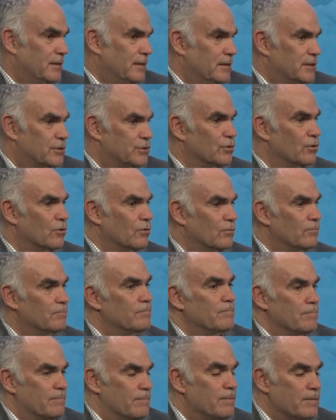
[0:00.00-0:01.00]
So
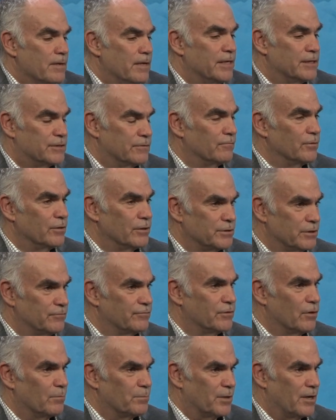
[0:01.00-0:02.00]
it's a really
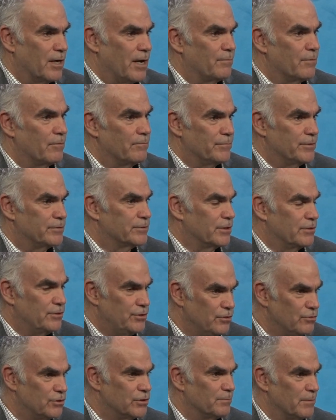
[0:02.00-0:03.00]
difficult problem. There's a
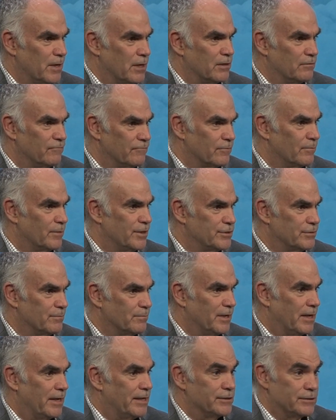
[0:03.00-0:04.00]
huge amount of information
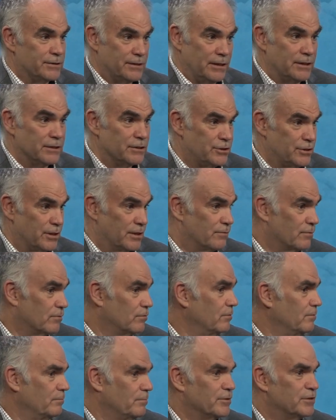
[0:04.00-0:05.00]
bias in
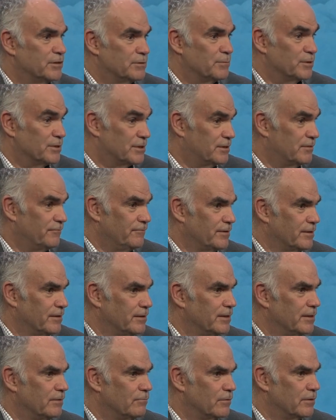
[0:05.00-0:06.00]
general, but
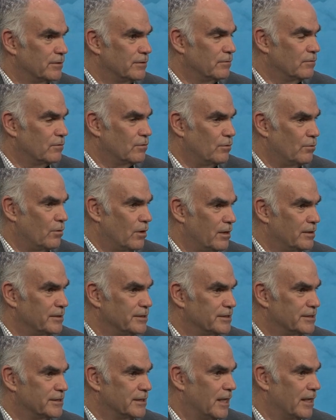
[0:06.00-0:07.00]
specifically with quality
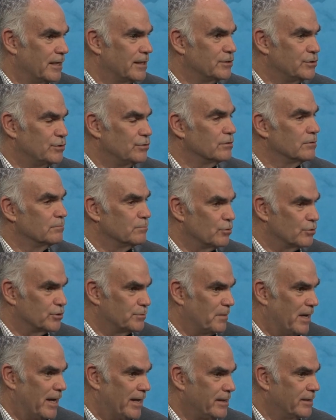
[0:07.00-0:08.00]
science, you can push
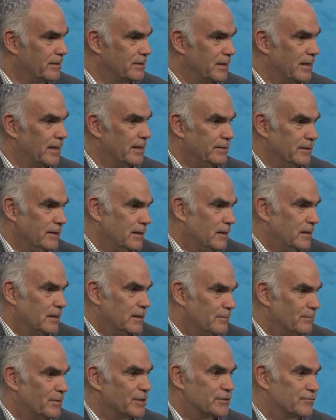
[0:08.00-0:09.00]
back on that.
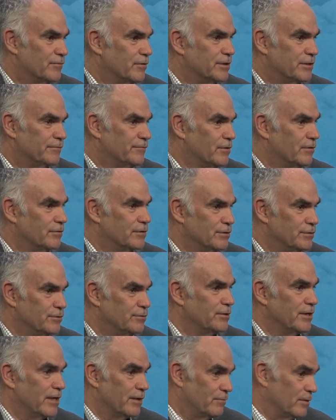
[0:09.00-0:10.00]
But it's very difficult to
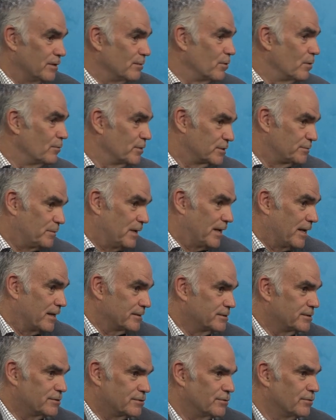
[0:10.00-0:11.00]
do that when the moment's
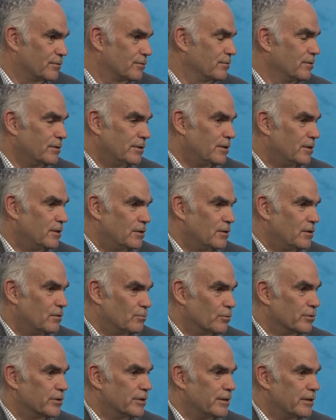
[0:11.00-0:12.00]
passed. So
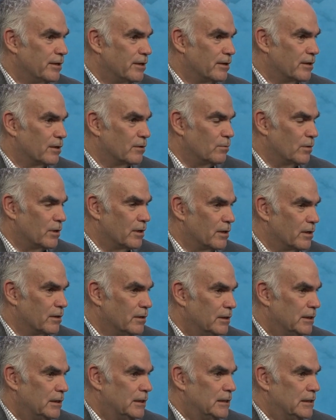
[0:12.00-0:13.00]
we're in an era where
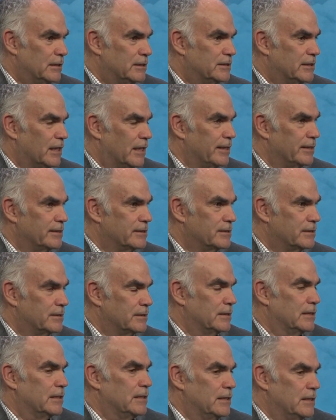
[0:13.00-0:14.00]
science
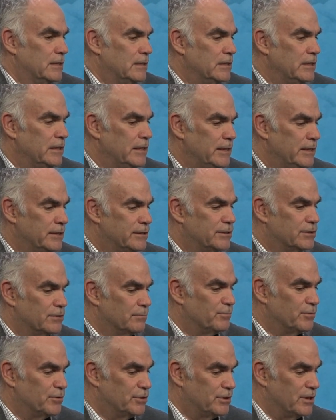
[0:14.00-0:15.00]
needs to
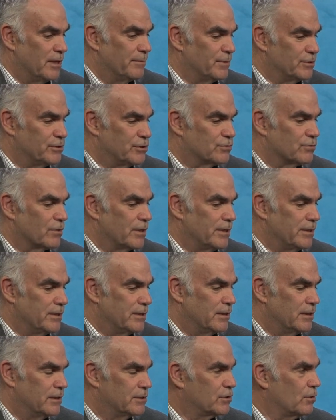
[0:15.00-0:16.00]
demonstrate
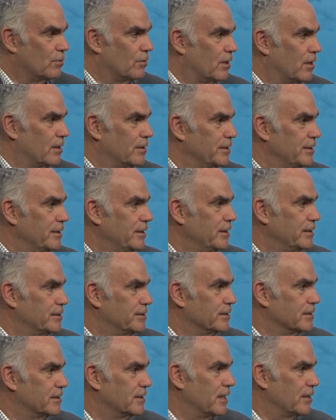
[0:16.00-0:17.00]
its quality, its
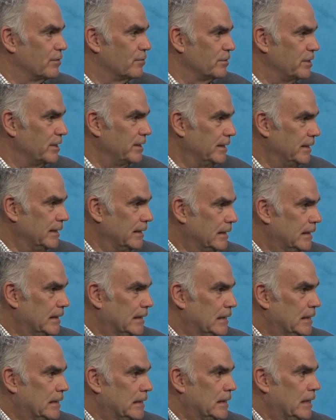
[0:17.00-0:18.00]
integrity,
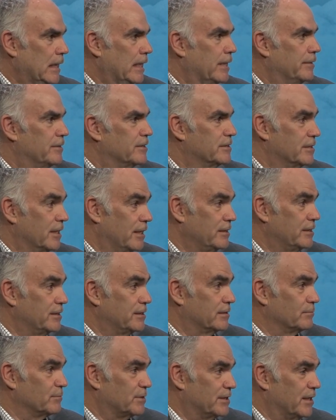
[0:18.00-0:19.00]
and the scientists
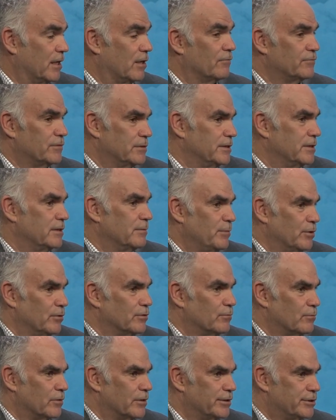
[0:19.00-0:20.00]
themselves need to build
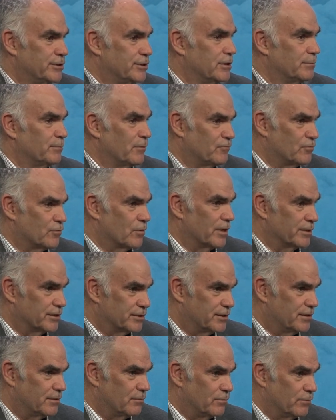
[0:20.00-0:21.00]
a relationship of
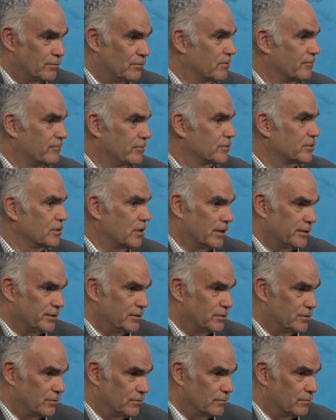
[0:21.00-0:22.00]
trust with whoever they're
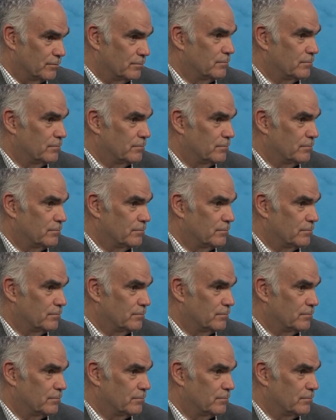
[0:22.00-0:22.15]
talking to.